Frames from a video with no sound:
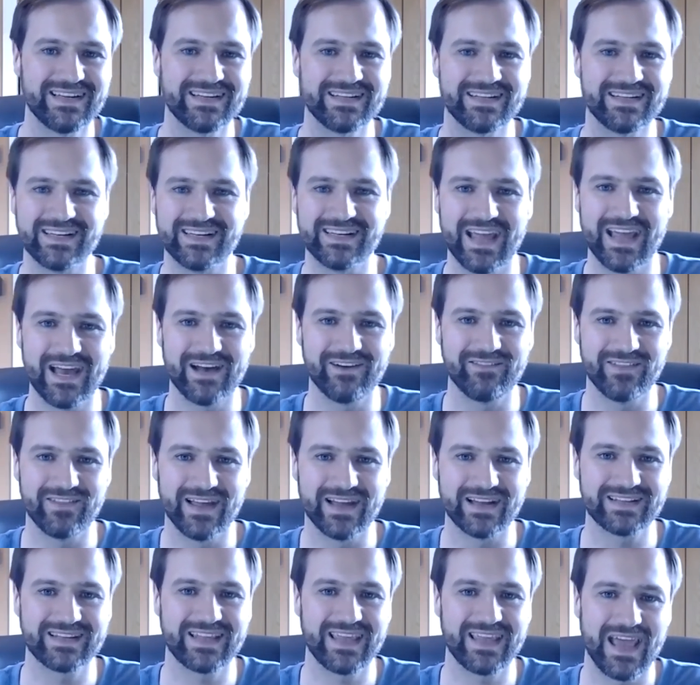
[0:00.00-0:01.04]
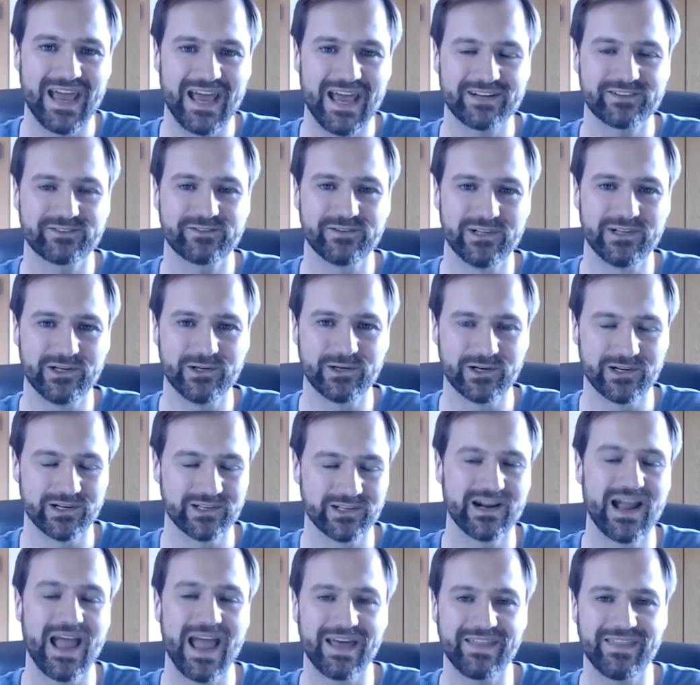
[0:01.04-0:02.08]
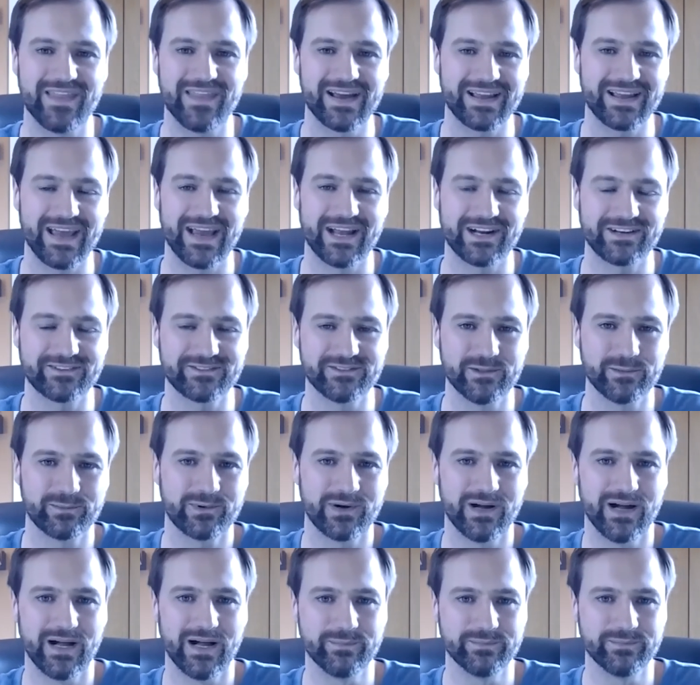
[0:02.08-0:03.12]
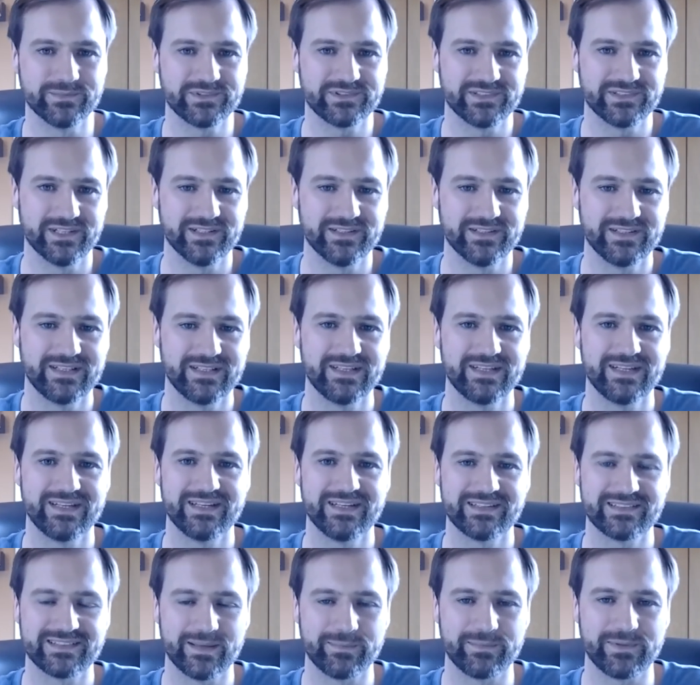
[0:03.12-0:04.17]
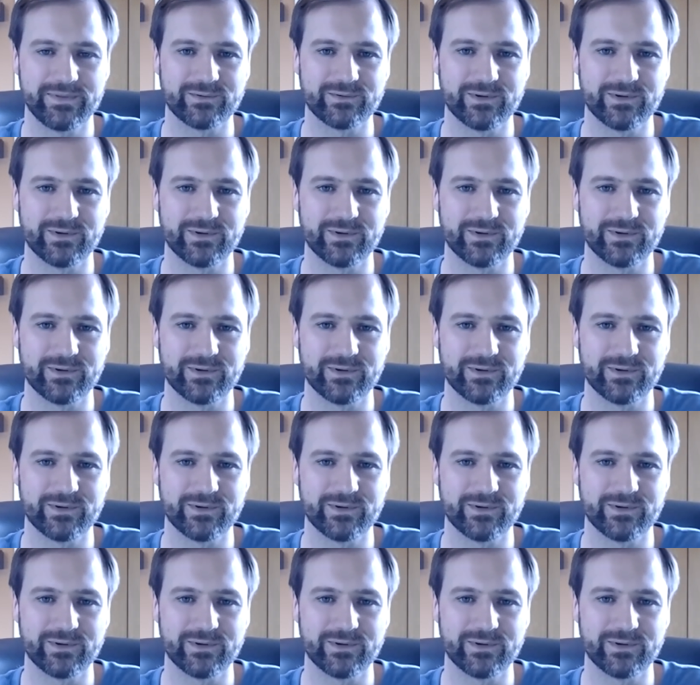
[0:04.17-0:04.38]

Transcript: didn't have that cash flow, or had that cash flow problem. So something